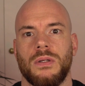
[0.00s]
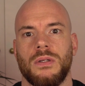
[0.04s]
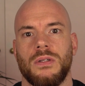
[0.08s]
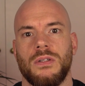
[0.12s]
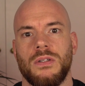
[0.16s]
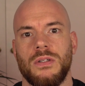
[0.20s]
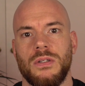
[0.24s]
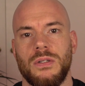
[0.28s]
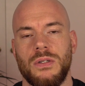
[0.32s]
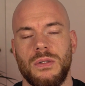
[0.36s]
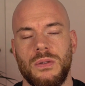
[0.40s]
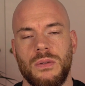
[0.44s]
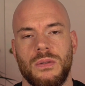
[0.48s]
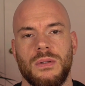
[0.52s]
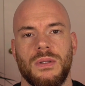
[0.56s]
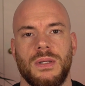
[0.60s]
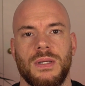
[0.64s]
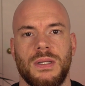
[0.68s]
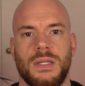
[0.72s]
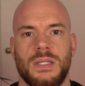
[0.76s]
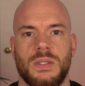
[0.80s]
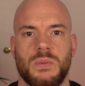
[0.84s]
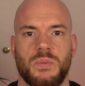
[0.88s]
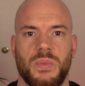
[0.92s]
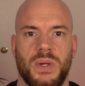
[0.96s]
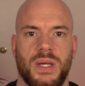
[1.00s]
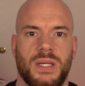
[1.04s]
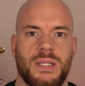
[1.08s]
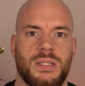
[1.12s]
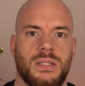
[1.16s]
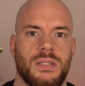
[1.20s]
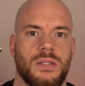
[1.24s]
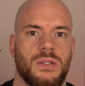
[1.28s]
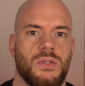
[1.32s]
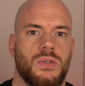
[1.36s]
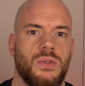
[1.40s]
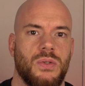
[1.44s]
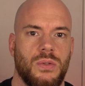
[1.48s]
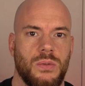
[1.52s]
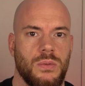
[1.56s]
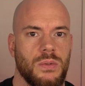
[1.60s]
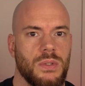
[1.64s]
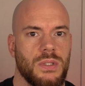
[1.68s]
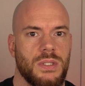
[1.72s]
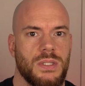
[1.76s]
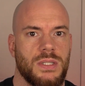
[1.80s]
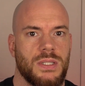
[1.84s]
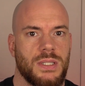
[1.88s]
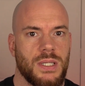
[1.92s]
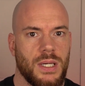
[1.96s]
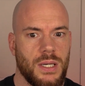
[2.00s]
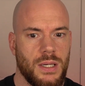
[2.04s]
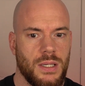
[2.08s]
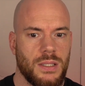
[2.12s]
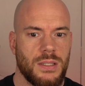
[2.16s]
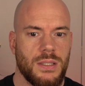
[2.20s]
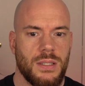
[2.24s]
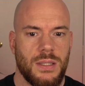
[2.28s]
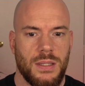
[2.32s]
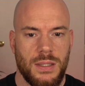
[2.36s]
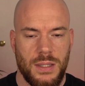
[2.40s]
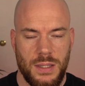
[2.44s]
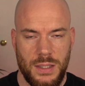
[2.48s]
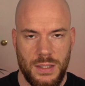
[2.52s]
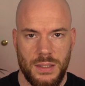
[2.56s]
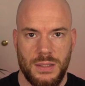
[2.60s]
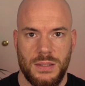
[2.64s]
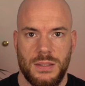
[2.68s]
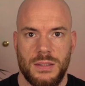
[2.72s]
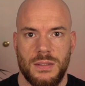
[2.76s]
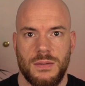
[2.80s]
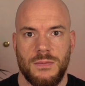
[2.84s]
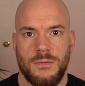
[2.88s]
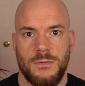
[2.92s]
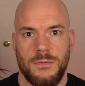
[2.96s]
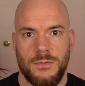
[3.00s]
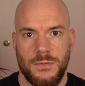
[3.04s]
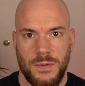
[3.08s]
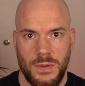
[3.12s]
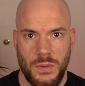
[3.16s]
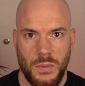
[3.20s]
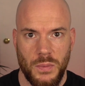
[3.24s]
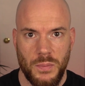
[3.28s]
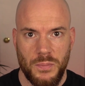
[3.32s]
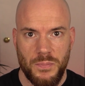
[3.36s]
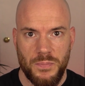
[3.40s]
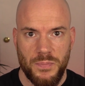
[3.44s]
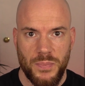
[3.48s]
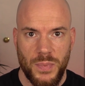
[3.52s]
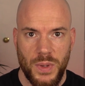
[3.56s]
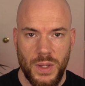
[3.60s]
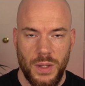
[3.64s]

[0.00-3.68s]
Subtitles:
do you think it's best to start this film?